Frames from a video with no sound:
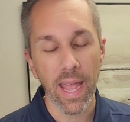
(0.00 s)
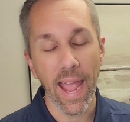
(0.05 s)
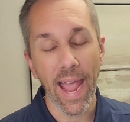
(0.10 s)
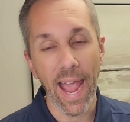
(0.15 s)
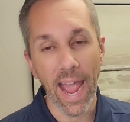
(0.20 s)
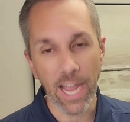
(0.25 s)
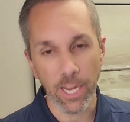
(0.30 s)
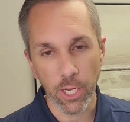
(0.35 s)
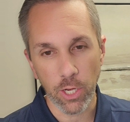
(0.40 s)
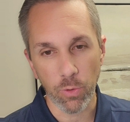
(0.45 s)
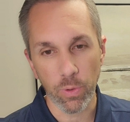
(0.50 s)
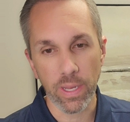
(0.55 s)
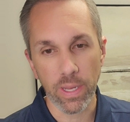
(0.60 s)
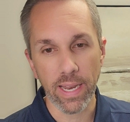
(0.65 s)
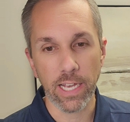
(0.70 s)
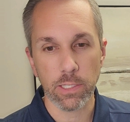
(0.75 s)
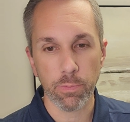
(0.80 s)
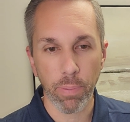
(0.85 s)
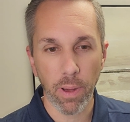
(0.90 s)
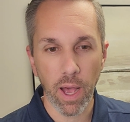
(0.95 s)
accurate
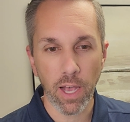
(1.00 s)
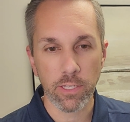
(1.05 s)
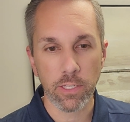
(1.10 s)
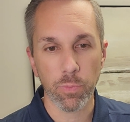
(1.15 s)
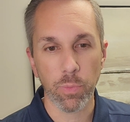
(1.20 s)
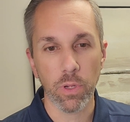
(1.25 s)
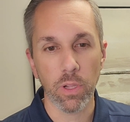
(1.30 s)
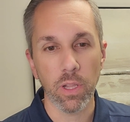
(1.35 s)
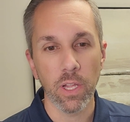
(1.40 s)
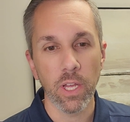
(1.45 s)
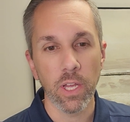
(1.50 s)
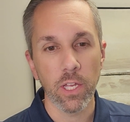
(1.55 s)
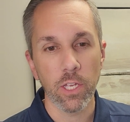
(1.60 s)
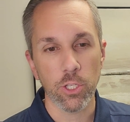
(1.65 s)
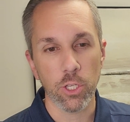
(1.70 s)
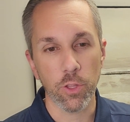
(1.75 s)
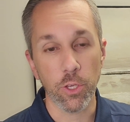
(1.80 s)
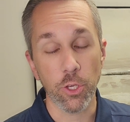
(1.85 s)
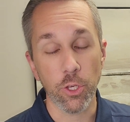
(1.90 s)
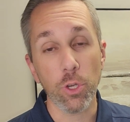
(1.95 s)
as possible
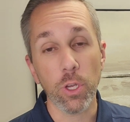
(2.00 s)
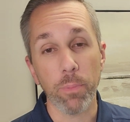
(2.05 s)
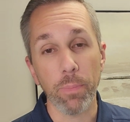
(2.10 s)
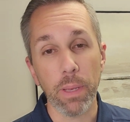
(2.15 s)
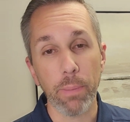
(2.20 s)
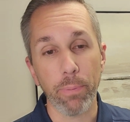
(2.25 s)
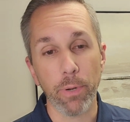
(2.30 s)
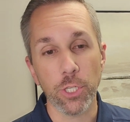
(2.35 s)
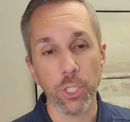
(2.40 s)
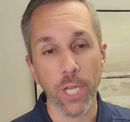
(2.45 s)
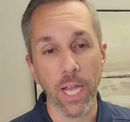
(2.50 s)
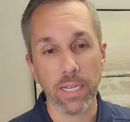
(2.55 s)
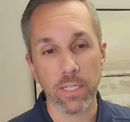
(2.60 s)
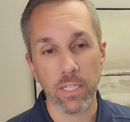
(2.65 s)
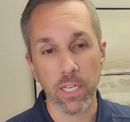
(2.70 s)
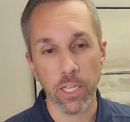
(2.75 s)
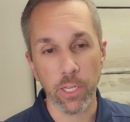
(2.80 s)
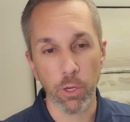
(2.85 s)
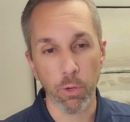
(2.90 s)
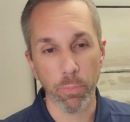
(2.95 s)
so that you can be
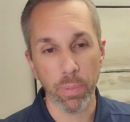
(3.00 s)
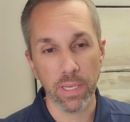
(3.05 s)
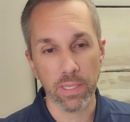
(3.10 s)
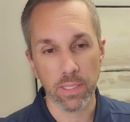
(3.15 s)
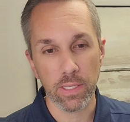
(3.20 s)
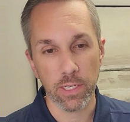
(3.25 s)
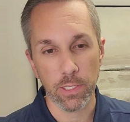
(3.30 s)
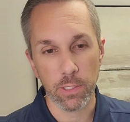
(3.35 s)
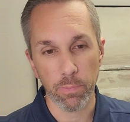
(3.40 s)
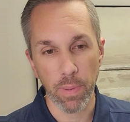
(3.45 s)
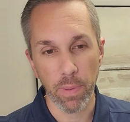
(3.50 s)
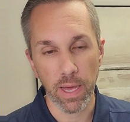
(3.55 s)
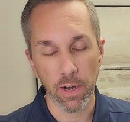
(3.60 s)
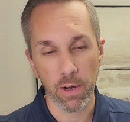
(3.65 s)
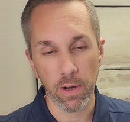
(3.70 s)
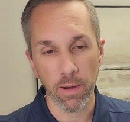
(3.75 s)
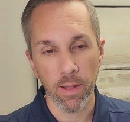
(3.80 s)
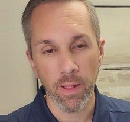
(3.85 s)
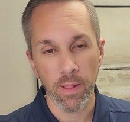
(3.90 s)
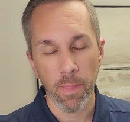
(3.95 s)
projecting your business better.